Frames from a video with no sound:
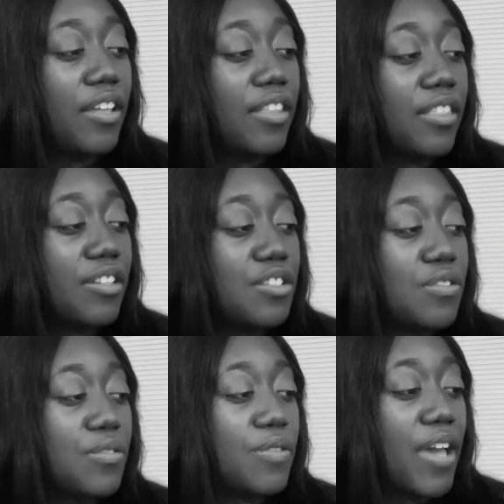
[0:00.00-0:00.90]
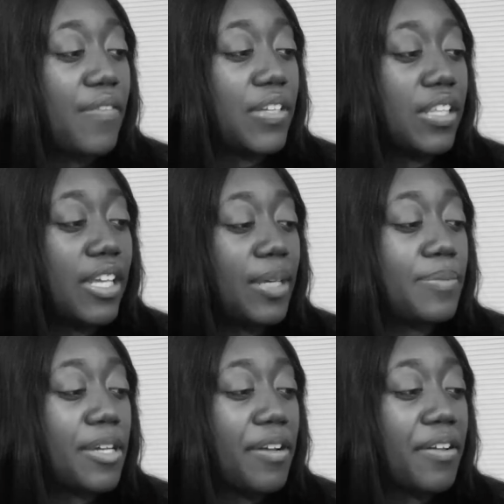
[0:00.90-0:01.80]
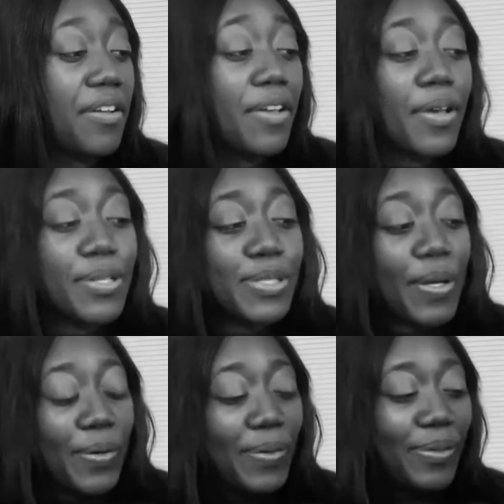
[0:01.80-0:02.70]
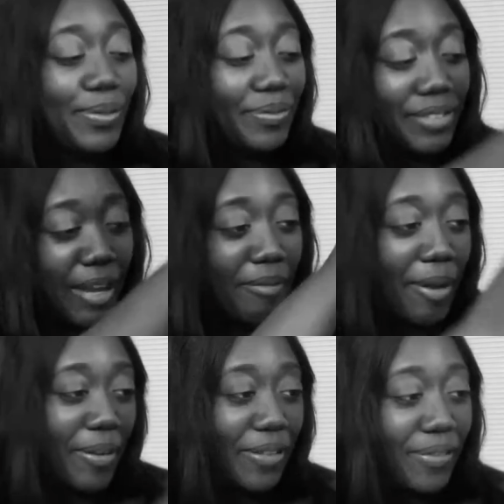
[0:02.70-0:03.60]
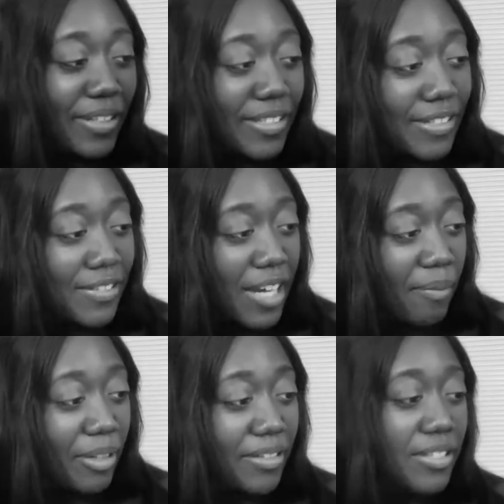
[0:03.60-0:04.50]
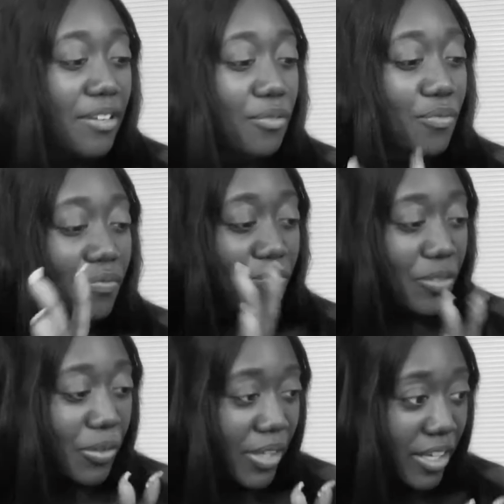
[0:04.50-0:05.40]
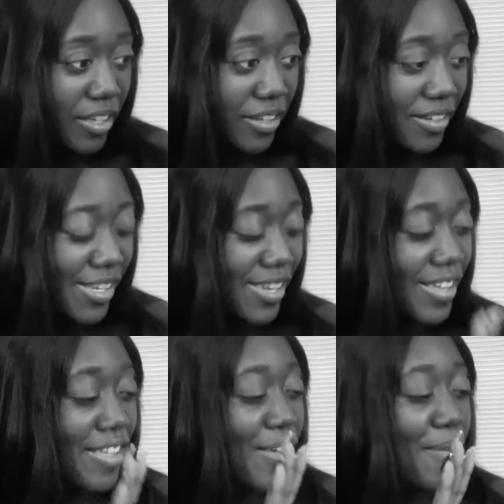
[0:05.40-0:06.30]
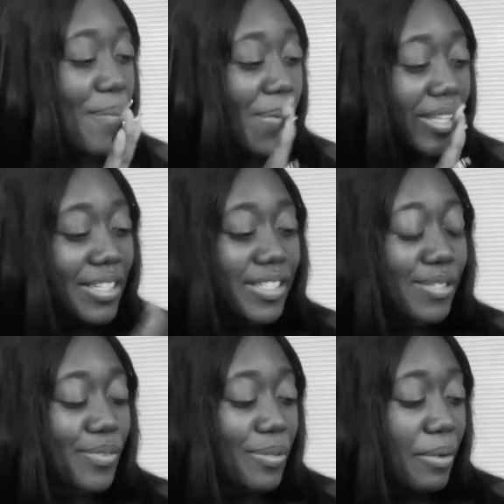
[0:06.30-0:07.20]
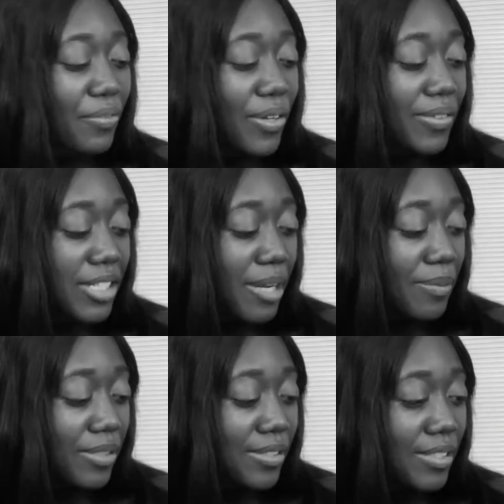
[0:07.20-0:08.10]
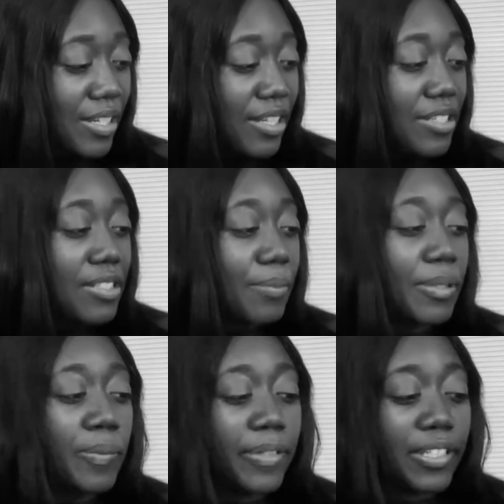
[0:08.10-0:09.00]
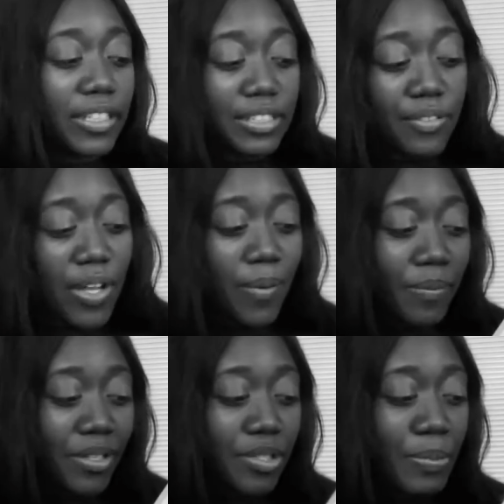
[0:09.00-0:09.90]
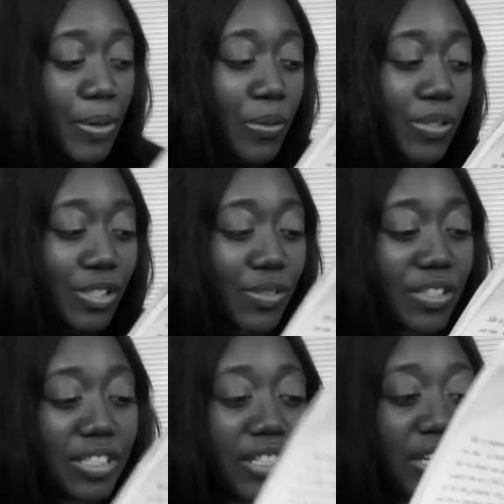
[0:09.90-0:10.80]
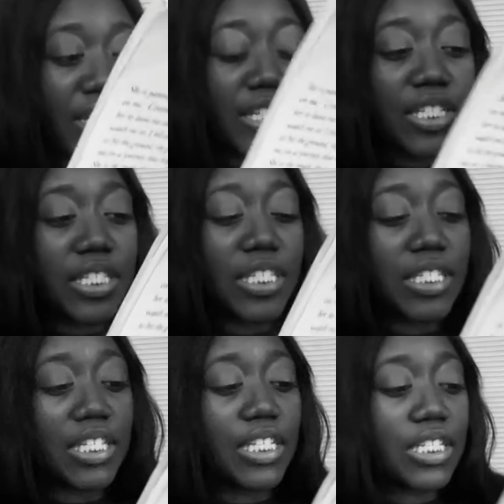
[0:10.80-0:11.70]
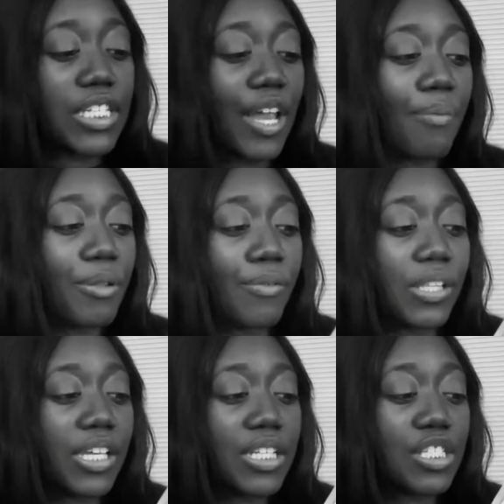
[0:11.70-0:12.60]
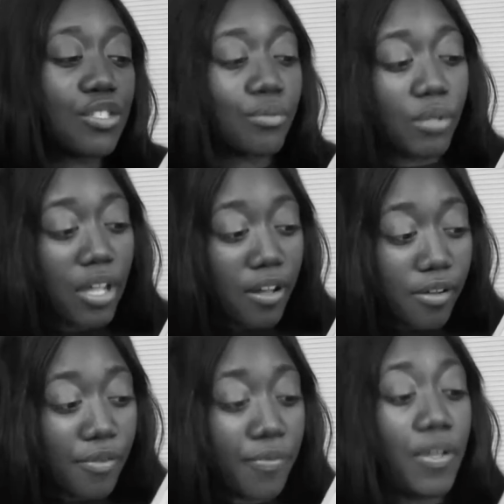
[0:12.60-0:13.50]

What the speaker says: that you haven't claimed her. So I'm not about to read this whole chapter because I don't feel like it. But this is one of my favorite chapters, simply because of how much poetry is in this chapter related to love.